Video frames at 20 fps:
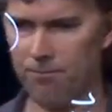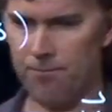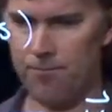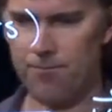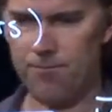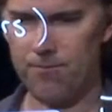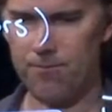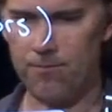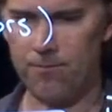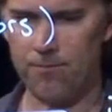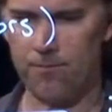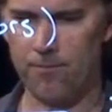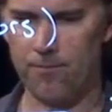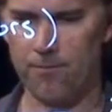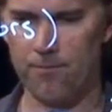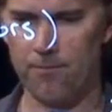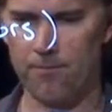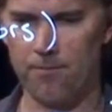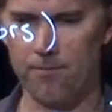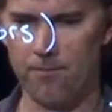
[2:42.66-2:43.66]

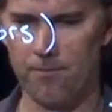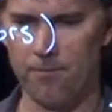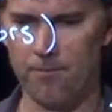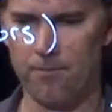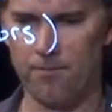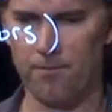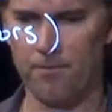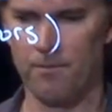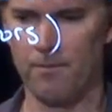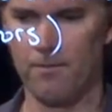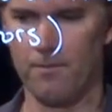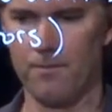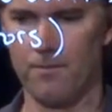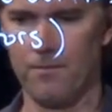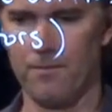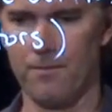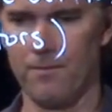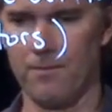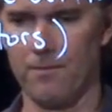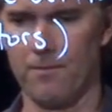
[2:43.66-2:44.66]

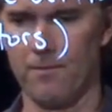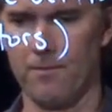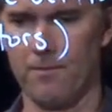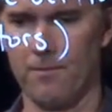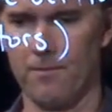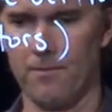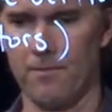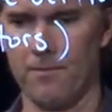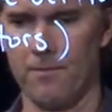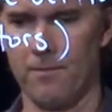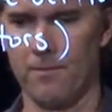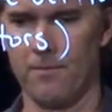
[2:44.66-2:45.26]
No one is speaking in this clip.